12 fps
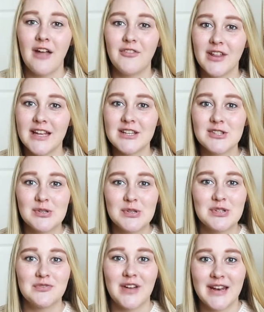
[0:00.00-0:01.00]
I feel like as soon
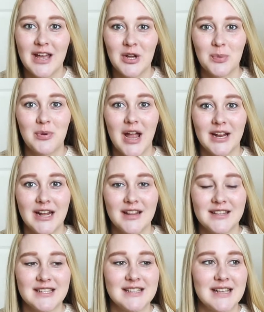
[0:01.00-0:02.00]
as you find out you're
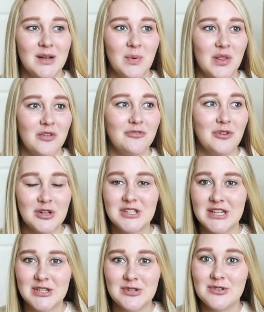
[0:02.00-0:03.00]
pregnant, this is like one of the first
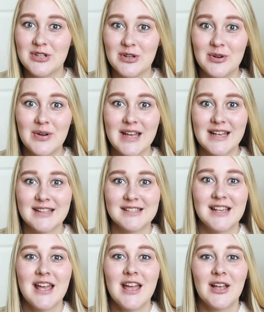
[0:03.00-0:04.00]
things you do
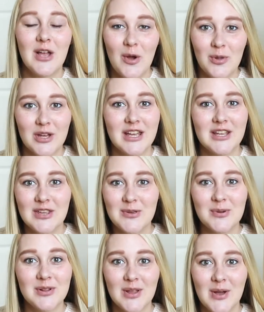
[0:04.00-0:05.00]
is go look at
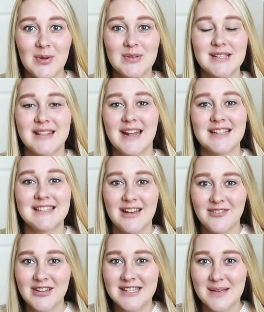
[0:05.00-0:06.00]
cute clothes, and that is
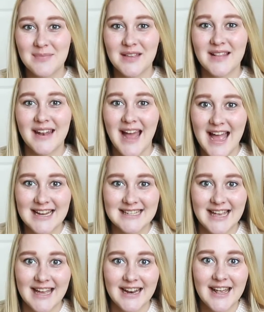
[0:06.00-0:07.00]
definitely something that I
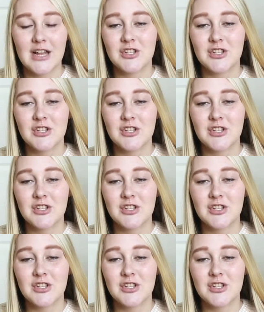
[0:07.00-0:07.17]
did.